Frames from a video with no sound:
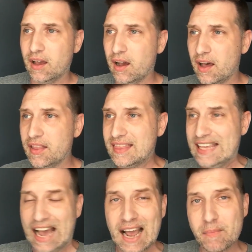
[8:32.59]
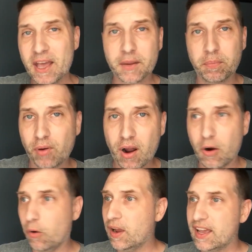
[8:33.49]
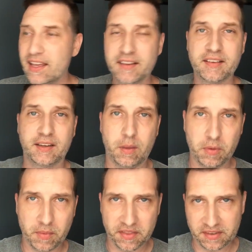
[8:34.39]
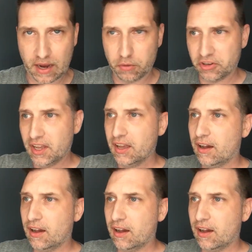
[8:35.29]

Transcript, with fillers: Uh, the iMac Pro, it is a couple months out.